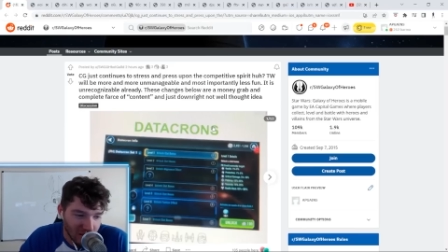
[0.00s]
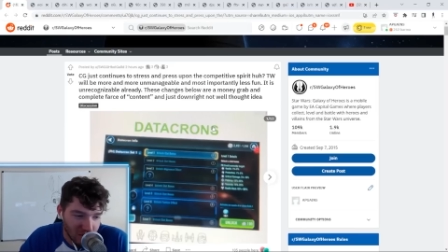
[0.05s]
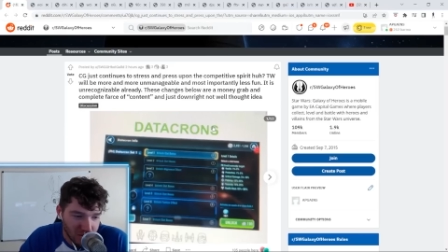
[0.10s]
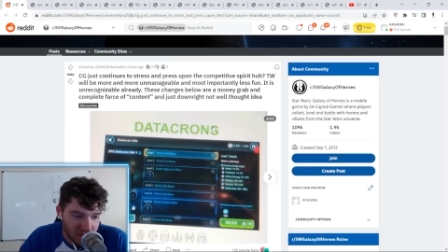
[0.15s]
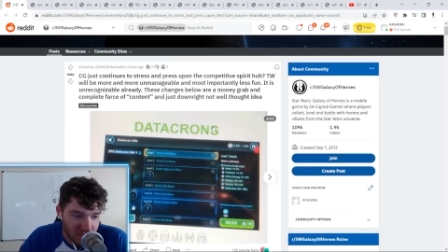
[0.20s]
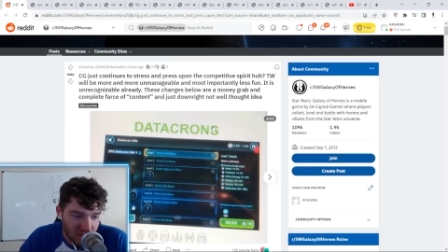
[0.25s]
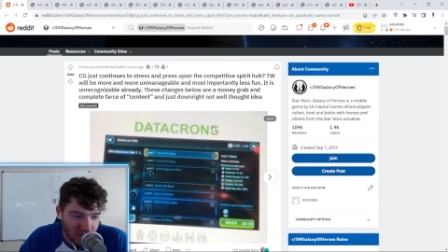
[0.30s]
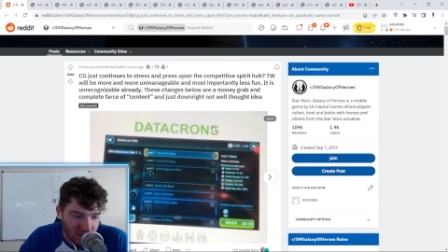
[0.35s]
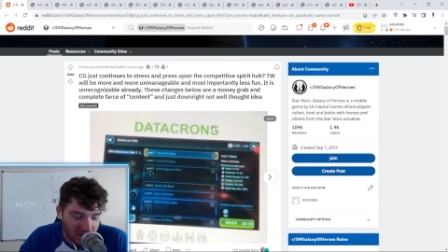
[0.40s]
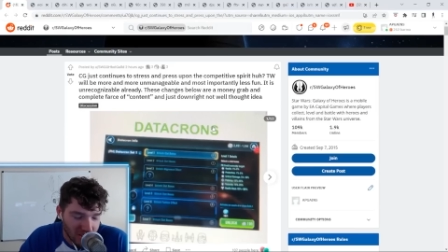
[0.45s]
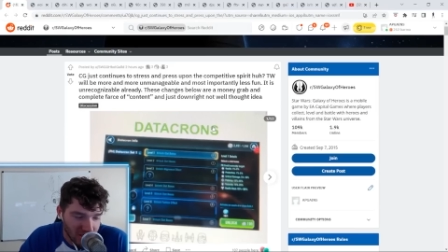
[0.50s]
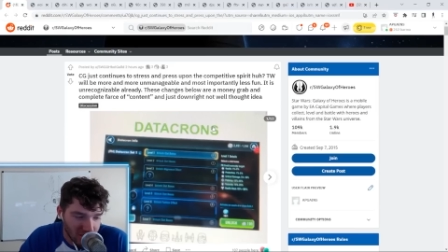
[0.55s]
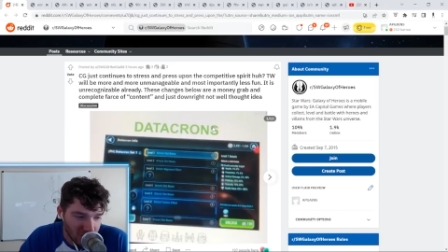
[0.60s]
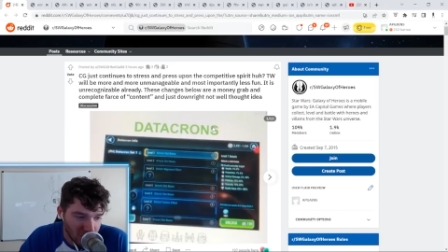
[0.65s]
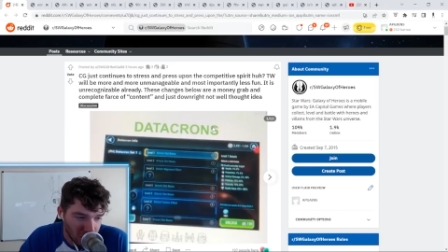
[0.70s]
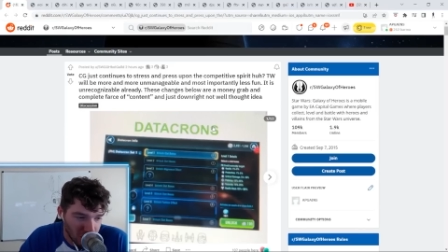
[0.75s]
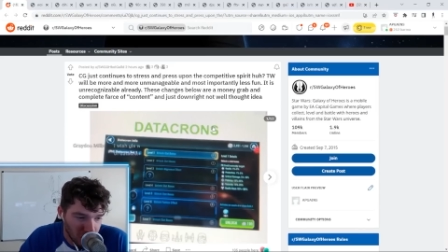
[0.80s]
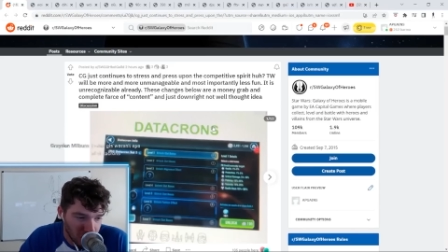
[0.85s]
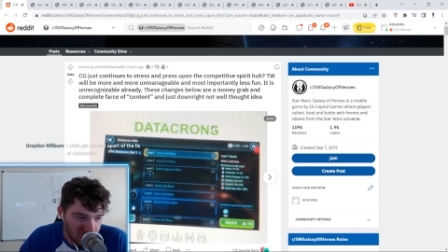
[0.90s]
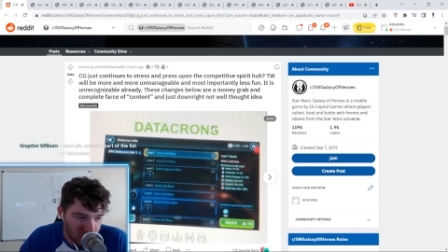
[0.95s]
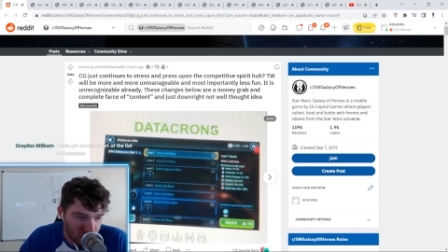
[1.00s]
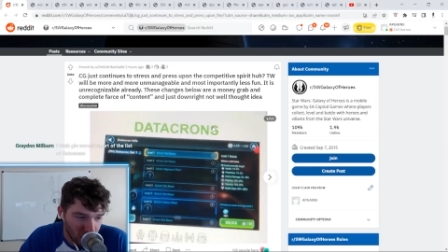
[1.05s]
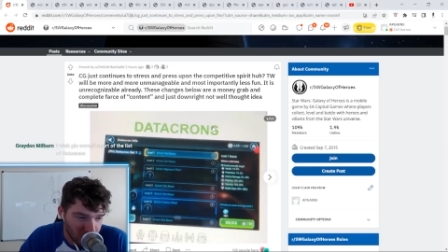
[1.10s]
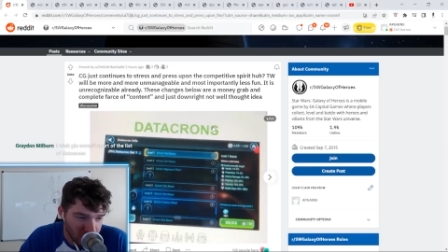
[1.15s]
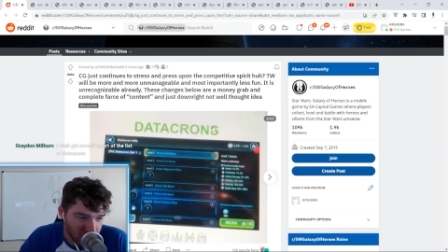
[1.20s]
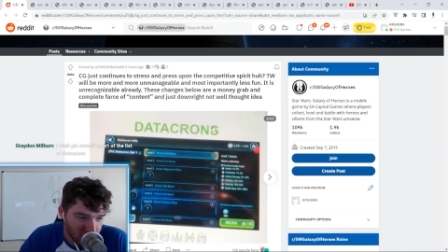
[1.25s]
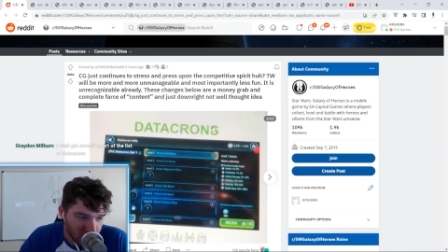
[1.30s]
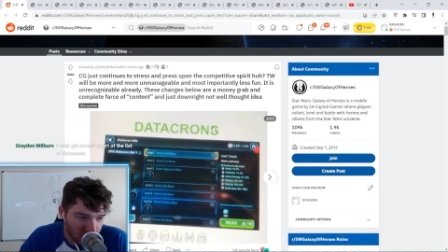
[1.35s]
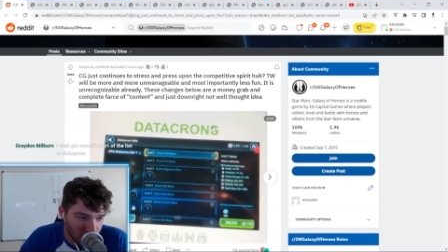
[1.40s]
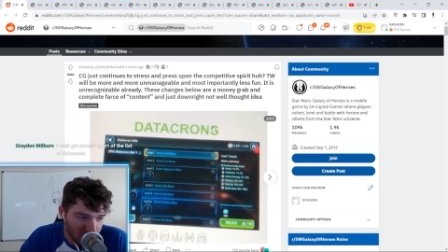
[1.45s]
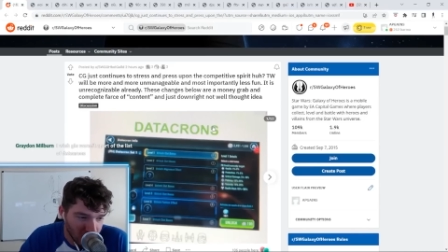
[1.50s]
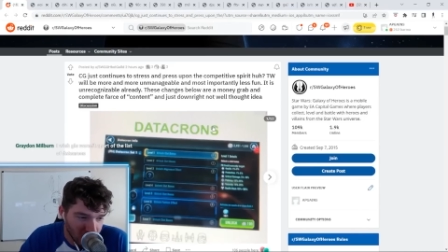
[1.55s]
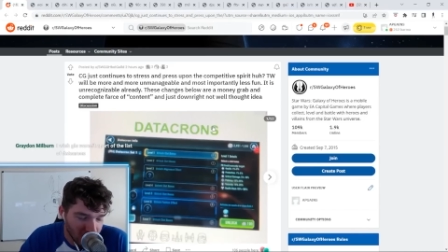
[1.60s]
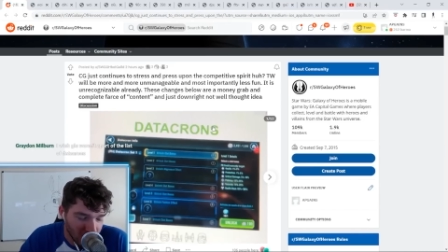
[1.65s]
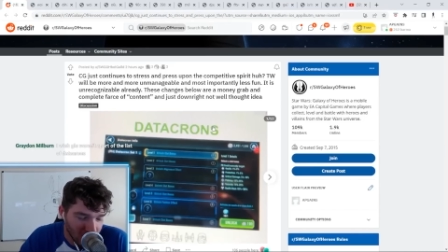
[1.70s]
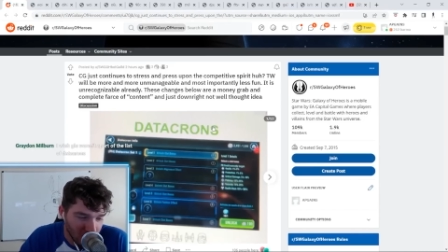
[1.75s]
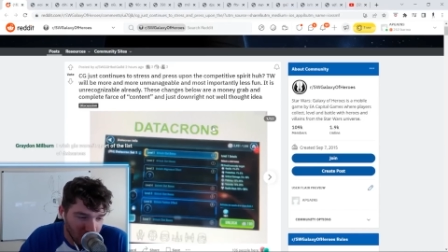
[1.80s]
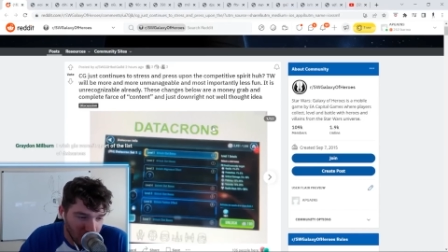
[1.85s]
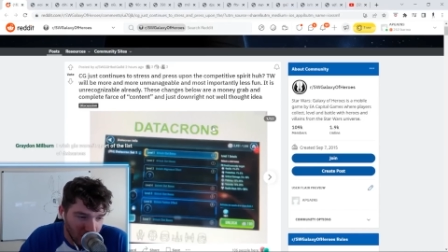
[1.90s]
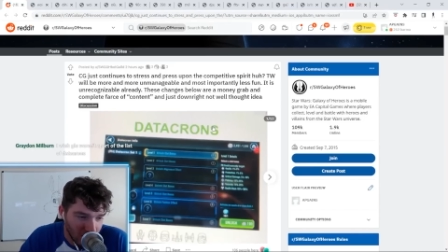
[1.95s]
I was talking a little bit before you joined
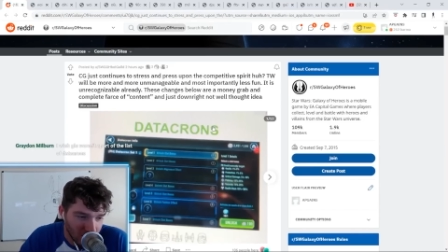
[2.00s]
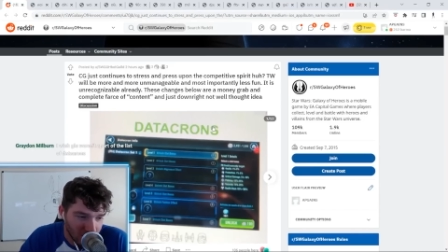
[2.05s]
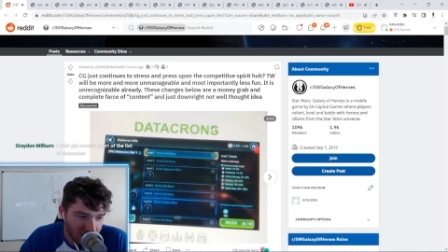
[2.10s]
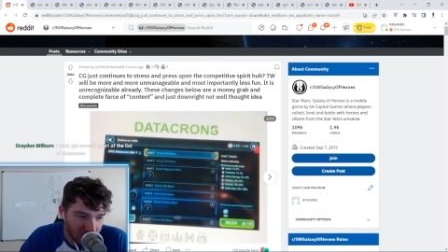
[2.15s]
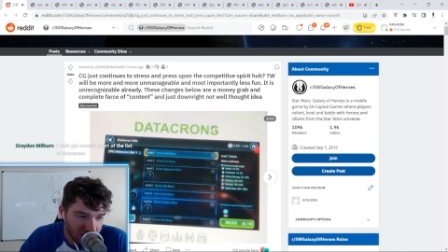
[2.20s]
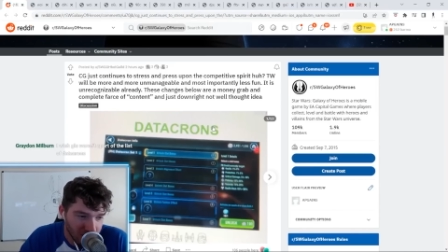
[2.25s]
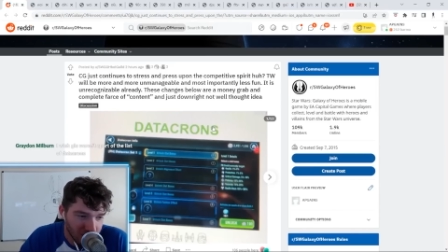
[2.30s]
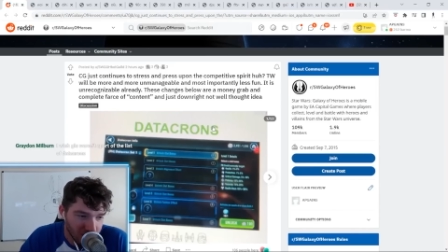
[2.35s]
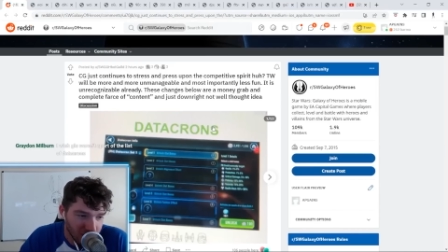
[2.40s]
about